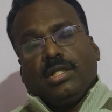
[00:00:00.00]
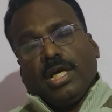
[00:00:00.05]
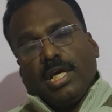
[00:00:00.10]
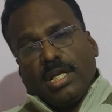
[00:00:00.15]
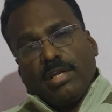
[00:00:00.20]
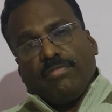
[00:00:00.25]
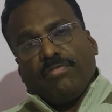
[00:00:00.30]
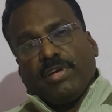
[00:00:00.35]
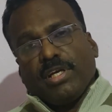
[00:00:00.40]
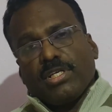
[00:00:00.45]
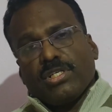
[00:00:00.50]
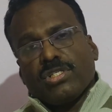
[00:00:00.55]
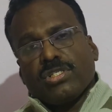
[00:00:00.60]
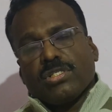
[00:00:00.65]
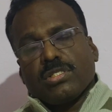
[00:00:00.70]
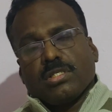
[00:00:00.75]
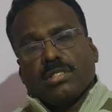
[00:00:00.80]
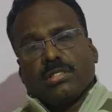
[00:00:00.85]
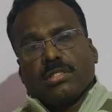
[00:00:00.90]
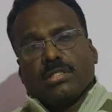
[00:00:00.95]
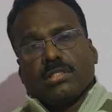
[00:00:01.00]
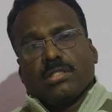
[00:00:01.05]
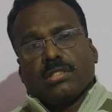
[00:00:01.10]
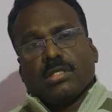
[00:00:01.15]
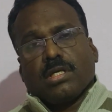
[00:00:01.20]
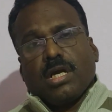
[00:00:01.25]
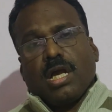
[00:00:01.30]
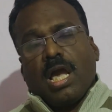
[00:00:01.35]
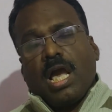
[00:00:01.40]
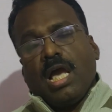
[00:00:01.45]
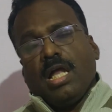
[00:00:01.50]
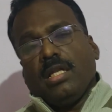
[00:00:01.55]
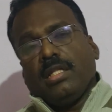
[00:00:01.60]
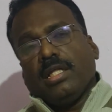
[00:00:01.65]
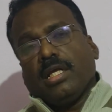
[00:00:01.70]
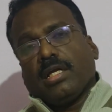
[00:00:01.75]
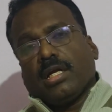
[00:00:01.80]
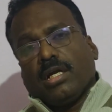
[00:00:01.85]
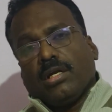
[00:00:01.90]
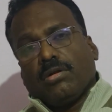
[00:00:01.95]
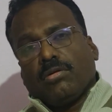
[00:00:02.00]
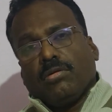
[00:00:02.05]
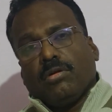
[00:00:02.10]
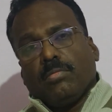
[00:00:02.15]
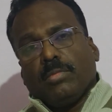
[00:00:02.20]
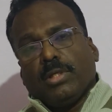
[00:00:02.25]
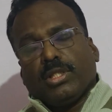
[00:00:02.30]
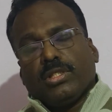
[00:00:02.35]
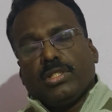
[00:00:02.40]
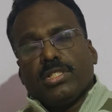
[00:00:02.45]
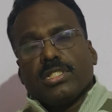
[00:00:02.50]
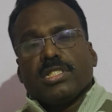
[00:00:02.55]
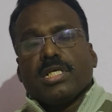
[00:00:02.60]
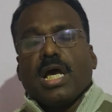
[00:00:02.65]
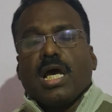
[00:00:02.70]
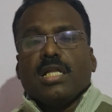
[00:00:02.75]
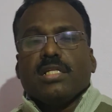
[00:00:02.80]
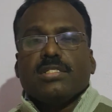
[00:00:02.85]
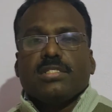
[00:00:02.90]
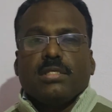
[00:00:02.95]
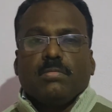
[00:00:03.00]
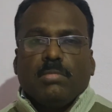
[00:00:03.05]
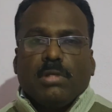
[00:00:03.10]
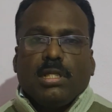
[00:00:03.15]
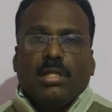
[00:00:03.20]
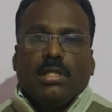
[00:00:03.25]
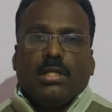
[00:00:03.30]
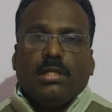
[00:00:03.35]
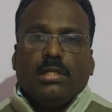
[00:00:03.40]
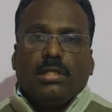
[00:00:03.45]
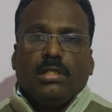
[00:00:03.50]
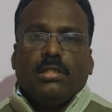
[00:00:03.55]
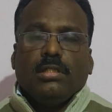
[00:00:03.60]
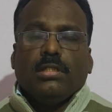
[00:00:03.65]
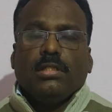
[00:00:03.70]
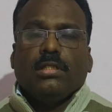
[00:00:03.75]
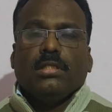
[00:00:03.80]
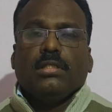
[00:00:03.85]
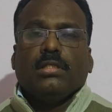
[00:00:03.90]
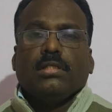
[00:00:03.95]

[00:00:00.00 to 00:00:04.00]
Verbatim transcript: their effects and their control methods and similarly